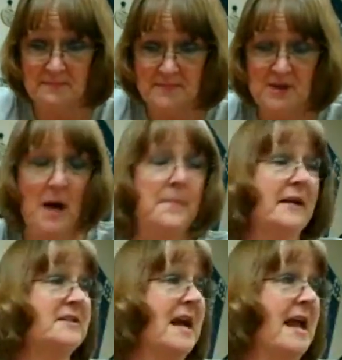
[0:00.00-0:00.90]

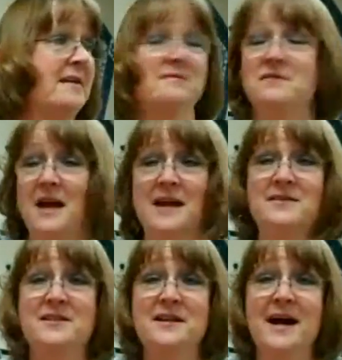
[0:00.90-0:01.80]
topic to end
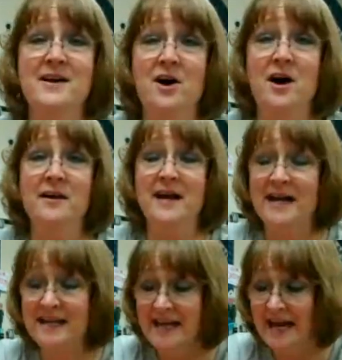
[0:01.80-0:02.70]
tonight on.
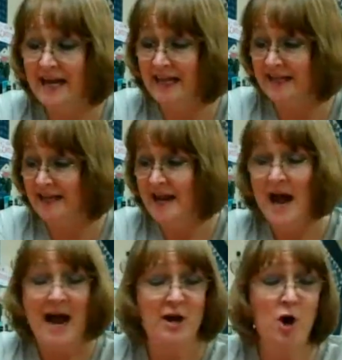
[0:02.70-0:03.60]
Again,
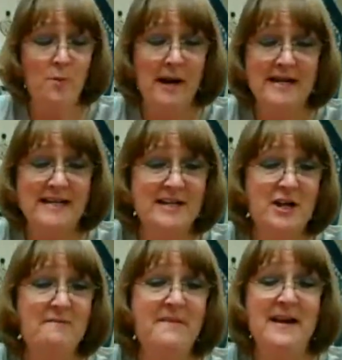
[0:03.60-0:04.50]
I hope I didn't
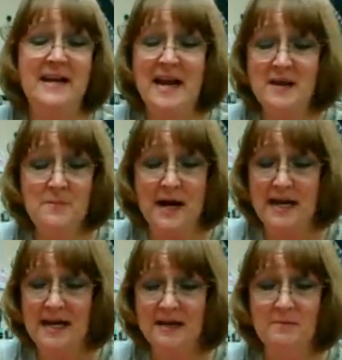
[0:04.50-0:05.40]
offend
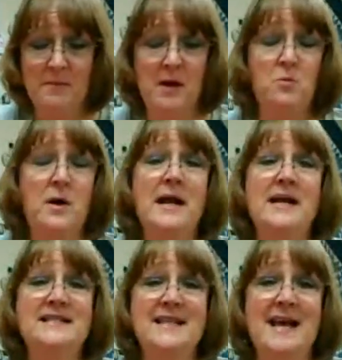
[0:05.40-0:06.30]
anybody by what I
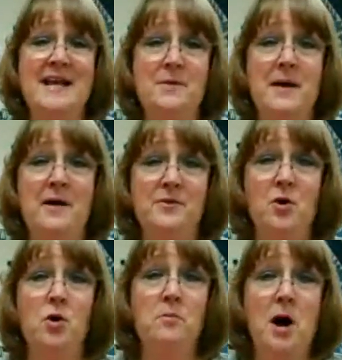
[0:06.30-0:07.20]
said about the
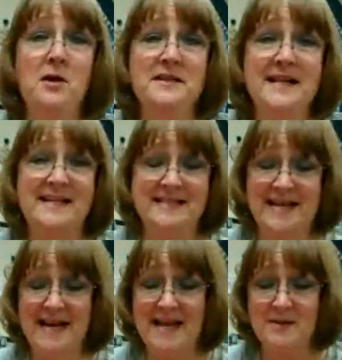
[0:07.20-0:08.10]
whole politics
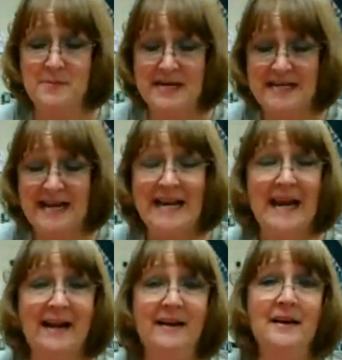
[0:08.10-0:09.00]
thing at the
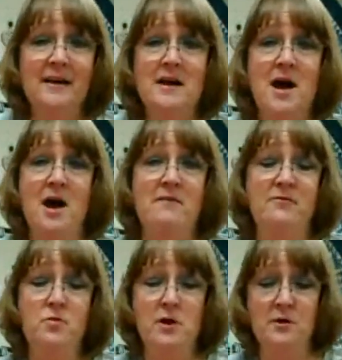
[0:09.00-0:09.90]
beginning of
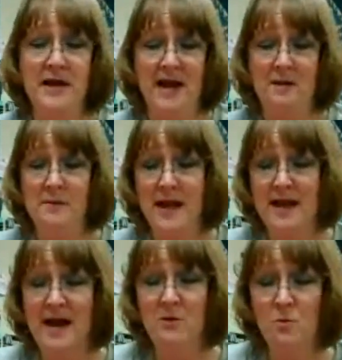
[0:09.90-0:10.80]
Quilt-Cam.
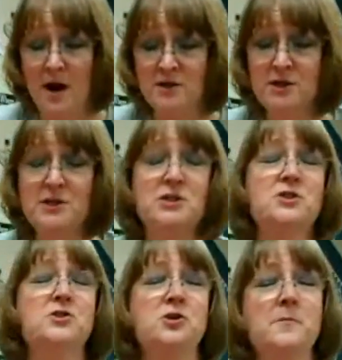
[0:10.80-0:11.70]
And I want you to
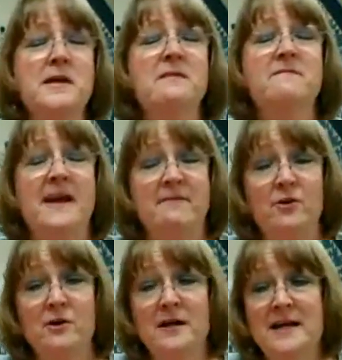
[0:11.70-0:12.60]
just do me a
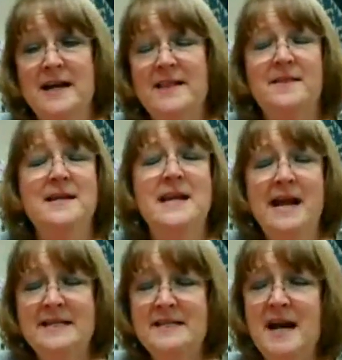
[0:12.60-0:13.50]
favor. The
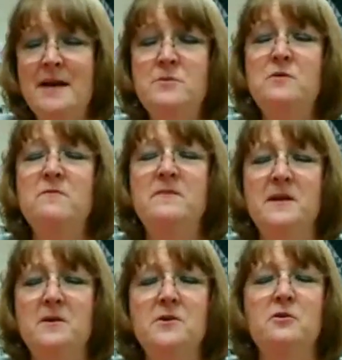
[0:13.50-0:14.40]
next time you
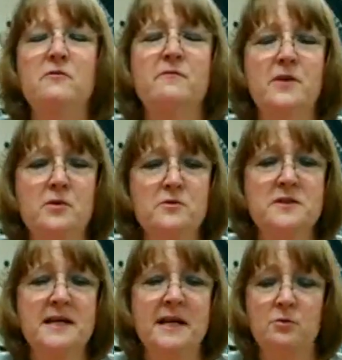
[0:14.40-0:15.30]
feel your fuse
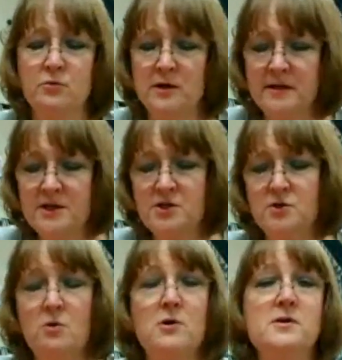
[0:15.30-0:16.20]
getting really
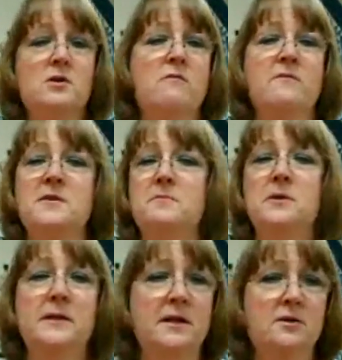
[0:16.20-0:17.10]
short over the
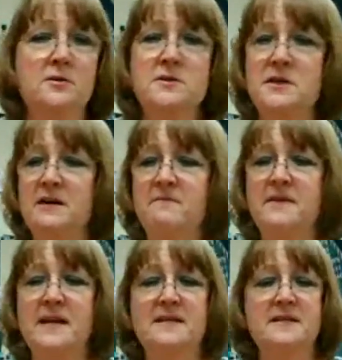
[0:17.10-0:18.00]
political stuff
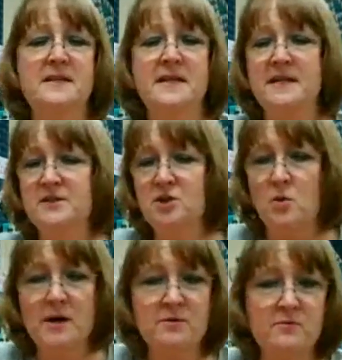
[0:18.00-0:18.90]
that is
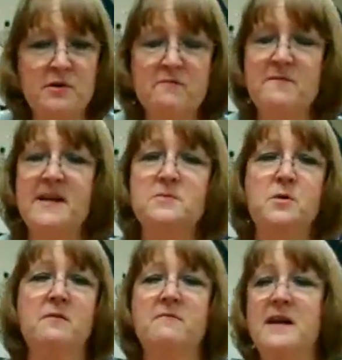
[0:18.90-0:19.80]
going through your
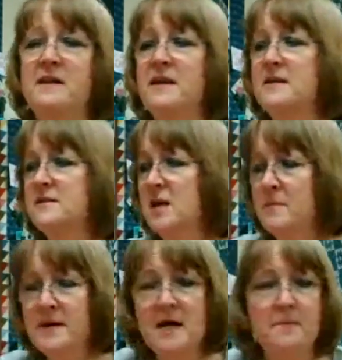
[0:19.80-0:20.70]
Facebook feed, that is
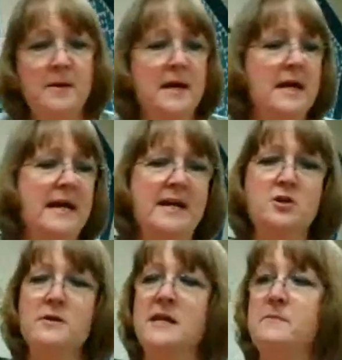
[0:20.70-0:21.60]
coming up in
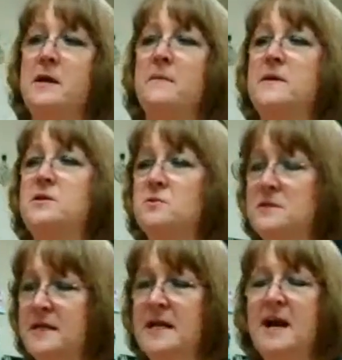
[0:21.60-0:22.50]
your email, that you
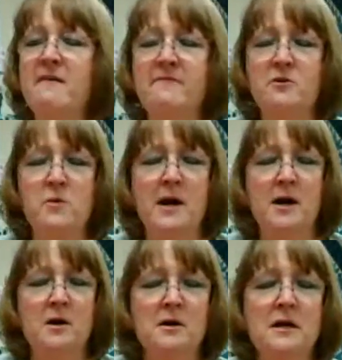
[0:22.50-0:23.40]
see
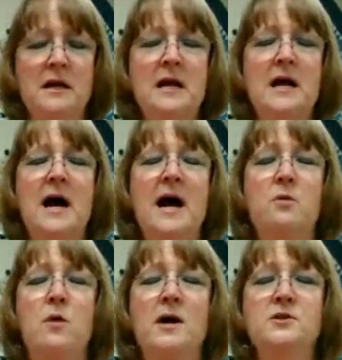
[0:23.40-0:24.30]
everywhere, I
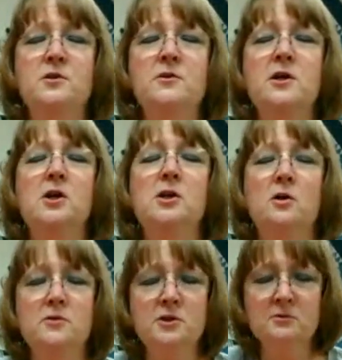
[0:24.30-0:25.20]
want you to
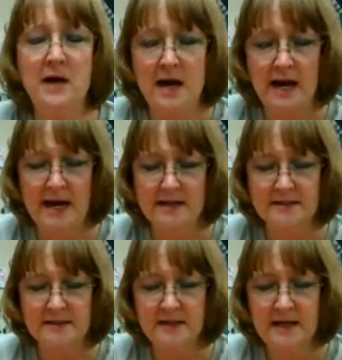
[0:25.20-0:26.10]
close your
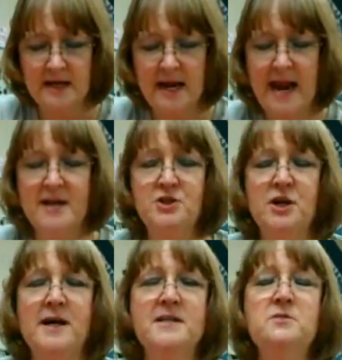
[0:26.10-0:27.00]
eyes and
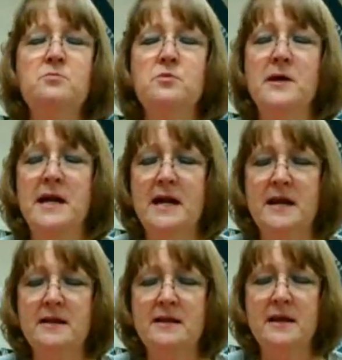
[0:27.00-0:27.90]
just
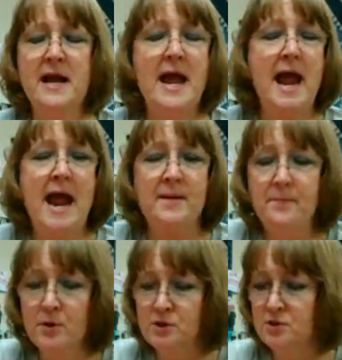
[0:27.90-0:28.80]
breathe and
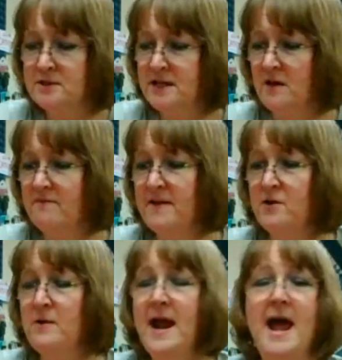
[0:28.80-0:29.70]
put yourself in
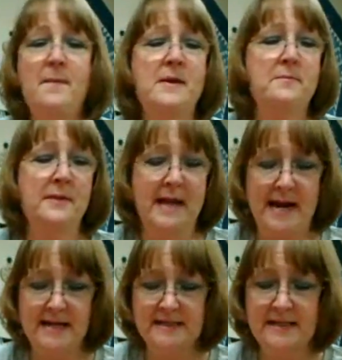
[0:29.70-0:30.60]
your happy
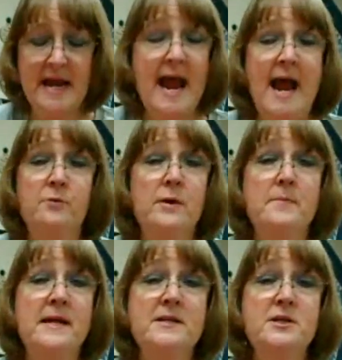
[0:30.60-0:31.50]
place and
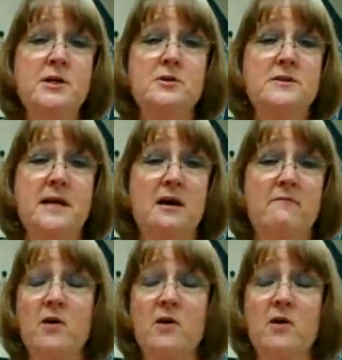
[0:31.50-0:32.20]
repeat to yourself,